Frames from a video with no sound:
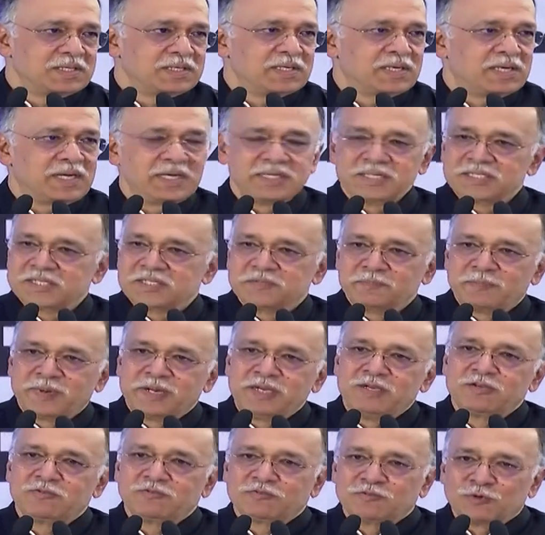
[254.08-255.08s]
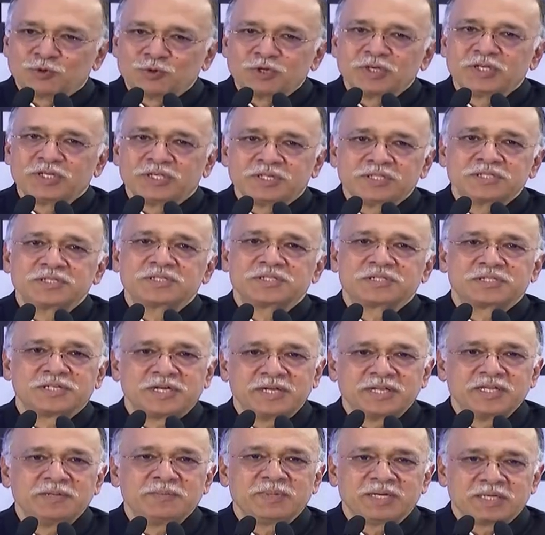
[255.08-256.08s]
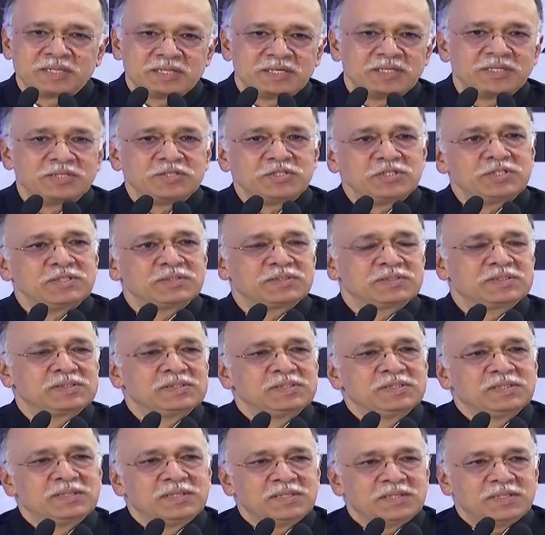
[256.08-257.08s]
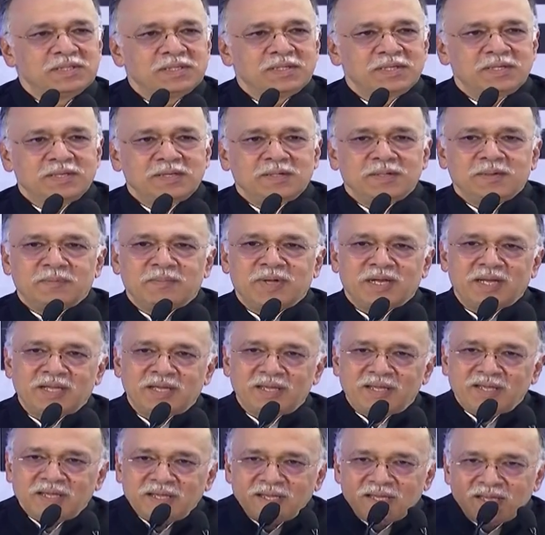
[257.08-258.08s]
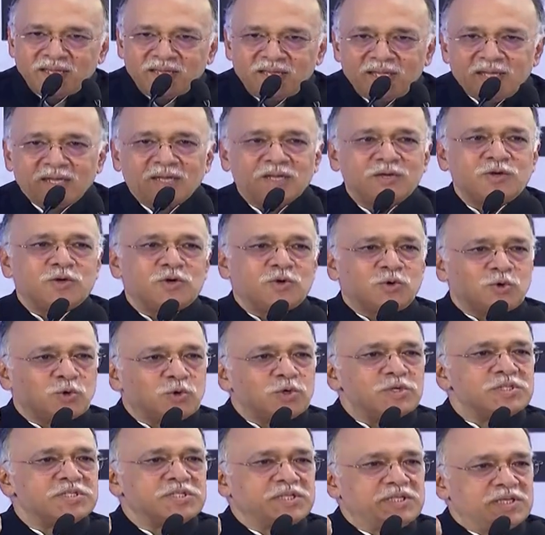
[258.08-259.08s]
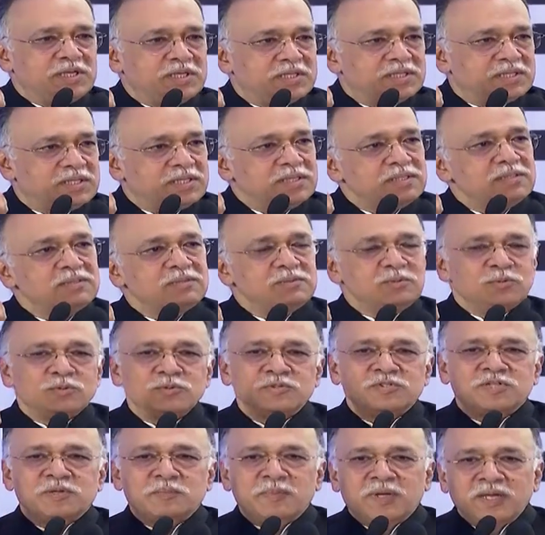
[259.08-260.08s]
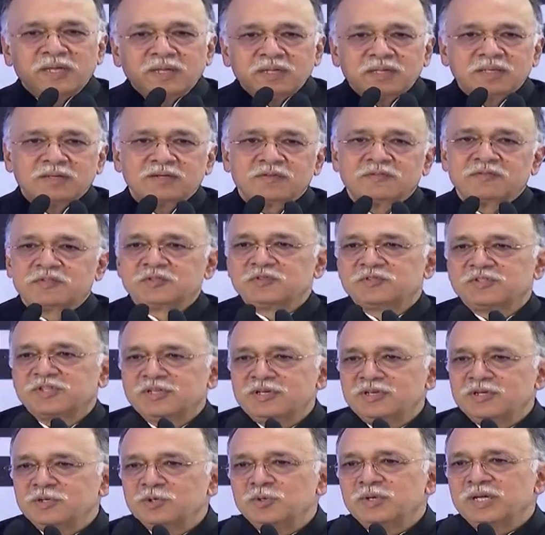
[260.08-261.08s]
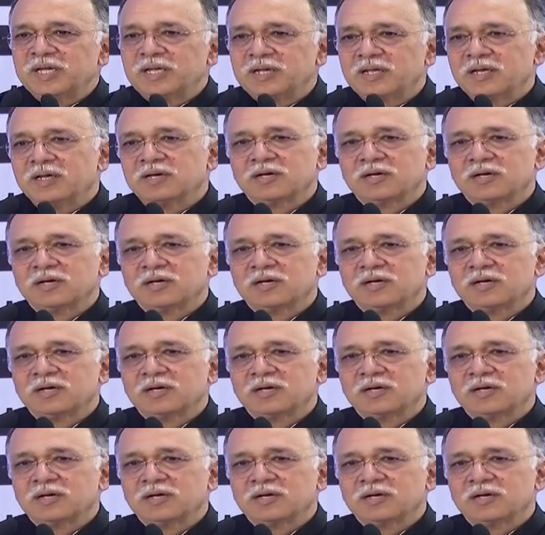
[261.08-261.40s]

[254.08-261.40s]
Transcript: I spent 4 years studying metallurgy. Maine ek course kiya tha us samay, which was a new area